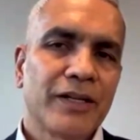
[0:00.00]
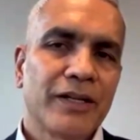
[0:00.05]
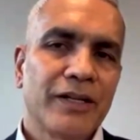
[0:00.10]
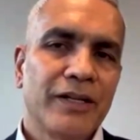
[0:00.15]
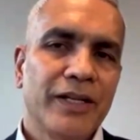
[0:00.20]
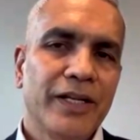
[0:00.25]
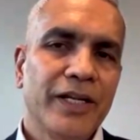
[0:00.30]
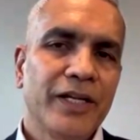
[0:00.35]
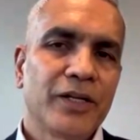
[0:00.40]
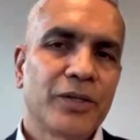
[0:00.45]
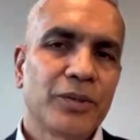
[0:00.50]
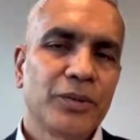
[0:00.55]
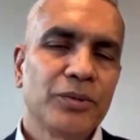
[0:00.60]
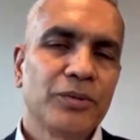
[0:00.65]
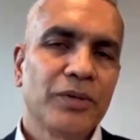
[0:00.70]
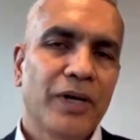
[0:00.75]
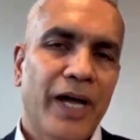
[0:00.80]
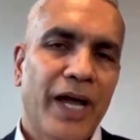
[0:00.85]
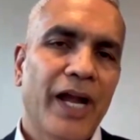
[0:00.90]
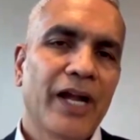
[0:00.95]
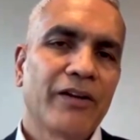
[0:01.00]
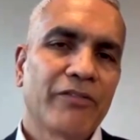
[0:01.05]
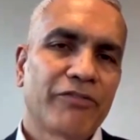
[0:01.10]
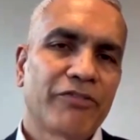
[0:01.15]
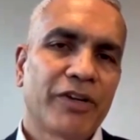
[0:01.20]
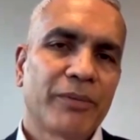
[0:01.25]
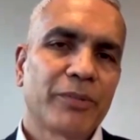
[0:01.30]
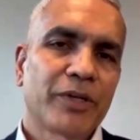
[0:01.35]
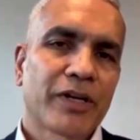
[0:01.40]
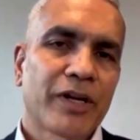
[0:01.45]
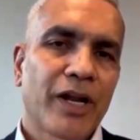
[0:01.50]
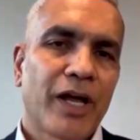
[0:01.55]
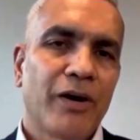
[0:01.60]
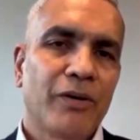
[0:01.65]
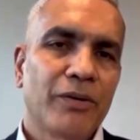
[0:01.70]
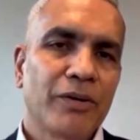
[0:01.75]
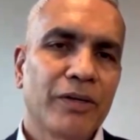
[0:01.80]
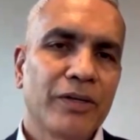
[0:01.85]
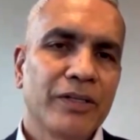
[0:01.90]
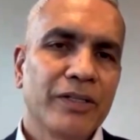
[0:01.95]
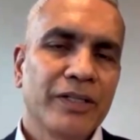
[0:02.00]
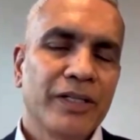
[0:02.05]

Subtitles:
lead to and from the cloud.